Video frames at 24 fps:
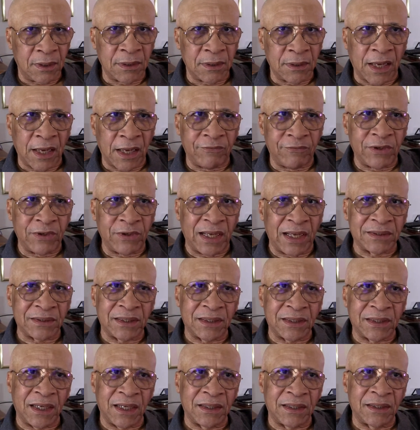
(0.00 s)
feel like
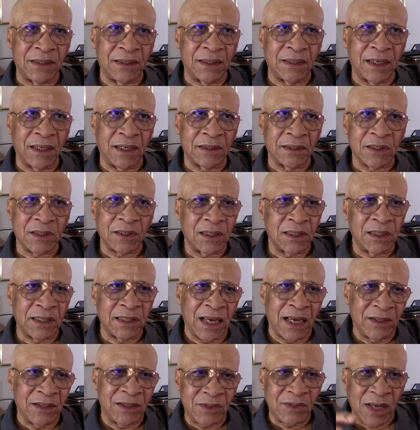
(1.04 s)
saying yes.
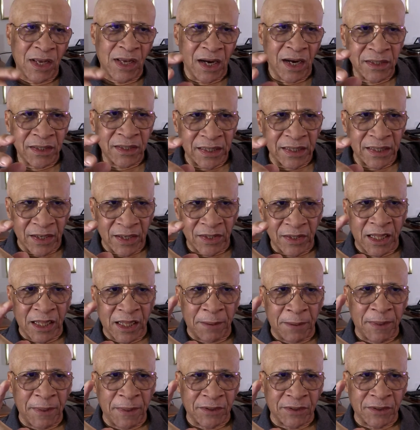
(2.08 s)
Is there a
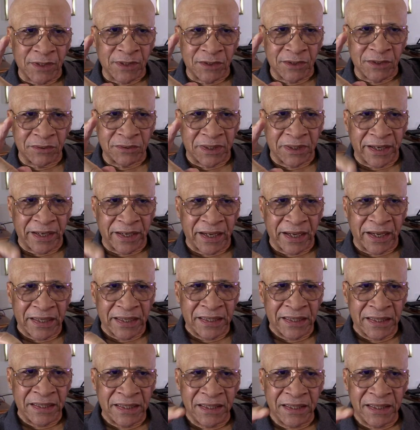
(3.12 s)
name that starts with the letter
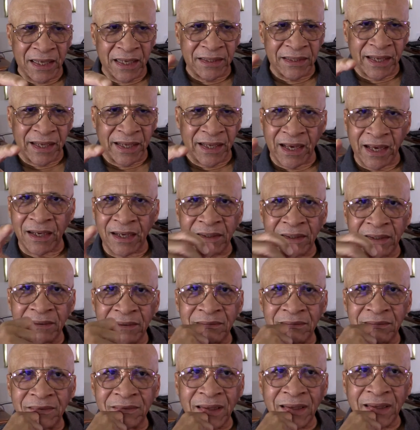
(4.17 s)
E in there
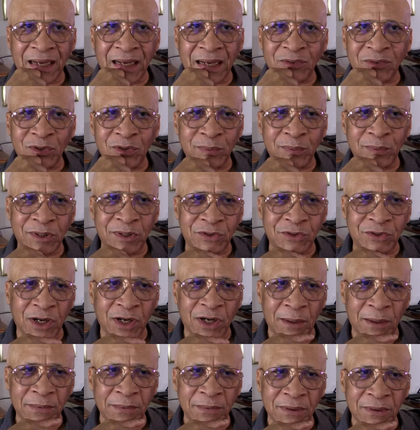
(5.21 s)
that has to do with the
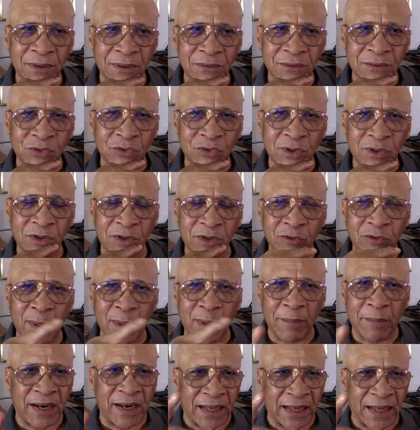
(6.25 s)
job, Julian?
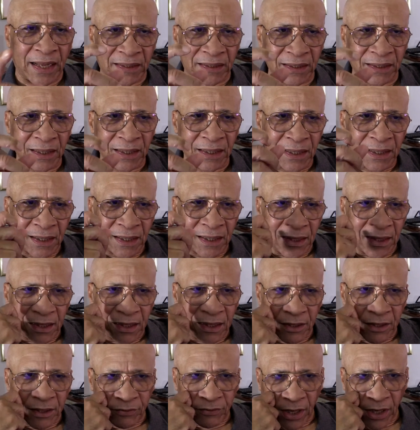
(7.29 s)
Remember that.
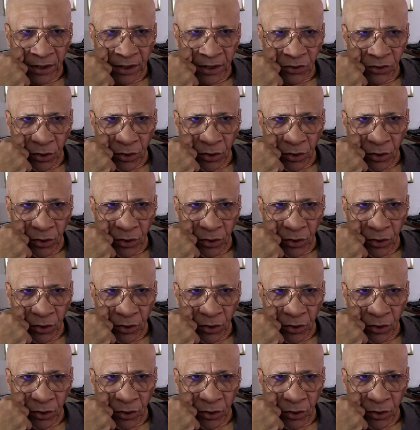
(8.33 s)
If there is not,